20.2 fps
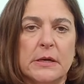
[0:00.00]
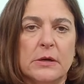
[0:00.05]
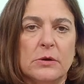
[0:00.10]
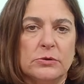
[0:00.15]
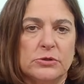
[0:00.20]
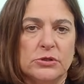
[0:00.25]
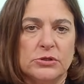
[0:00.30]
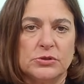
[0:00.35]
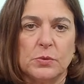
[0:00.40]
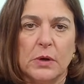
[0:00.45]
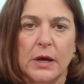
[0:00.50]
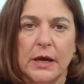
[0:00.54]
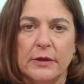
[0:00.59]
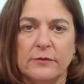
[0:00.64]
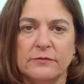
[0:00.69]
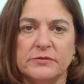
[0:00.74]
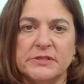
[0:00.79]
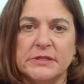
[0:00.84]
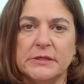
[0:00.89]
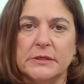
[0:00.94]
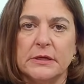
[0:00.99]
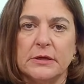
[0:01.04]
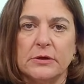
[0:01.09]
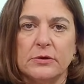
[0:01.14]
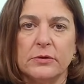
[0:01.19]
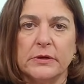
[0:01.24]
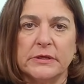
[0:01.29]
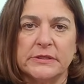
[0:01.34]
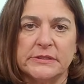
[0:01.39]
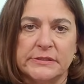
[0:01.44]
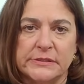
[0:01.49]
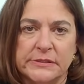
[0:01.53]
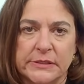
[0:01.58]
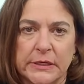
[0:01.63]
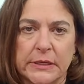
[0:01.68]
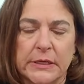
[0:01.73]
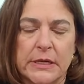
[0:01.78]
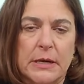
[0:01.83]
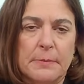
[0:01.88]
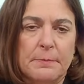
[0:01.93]
which is why you've seen increased
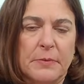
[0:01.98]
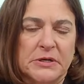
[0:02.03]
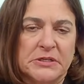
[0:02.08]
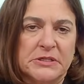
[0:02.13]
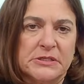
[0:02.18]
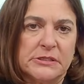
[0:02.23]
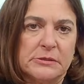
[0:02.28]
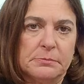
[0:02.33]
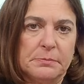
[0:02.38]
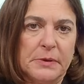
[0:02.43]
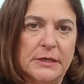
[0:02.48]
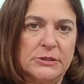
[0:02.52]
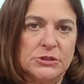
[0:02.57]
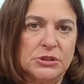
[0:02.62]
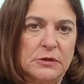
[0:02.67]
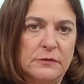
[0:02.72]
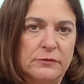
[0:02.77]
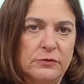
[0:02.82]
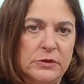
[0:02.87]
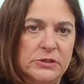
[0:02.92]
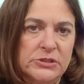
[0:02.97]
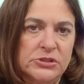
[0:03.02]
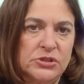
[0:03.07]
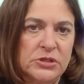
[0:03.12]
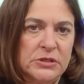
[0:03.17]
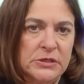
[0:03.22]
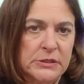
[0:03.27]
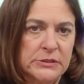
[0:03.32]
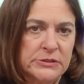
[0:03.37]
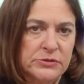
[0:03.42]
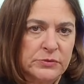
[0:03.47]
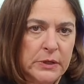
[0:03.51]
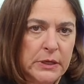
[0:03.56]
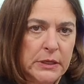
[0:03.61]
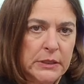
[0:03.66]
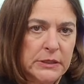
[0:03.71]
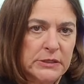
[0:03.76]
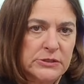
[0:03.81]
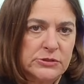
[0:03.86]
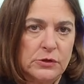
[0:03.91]
participation of Christian
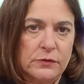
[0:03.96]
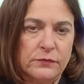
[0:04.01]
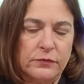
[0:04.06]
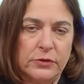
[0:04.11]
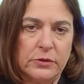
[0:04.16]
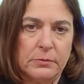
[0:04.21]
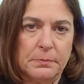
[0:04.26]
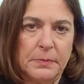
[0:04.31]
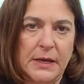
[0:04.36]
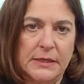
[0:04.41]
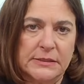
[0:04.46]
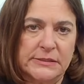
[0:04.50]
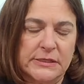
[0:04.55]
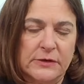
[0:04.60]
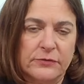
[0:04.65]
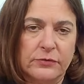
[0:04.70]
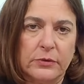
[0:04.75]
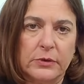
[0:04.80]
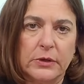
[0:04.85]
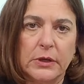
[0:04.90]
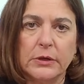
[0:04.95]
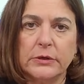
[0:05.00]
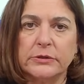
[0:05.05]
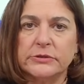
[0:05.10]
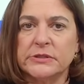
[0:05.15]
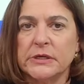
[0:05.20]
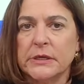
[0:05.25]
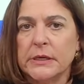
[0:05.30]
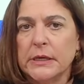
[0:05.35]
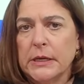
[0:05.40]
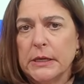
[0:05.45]
Israelis over the past several years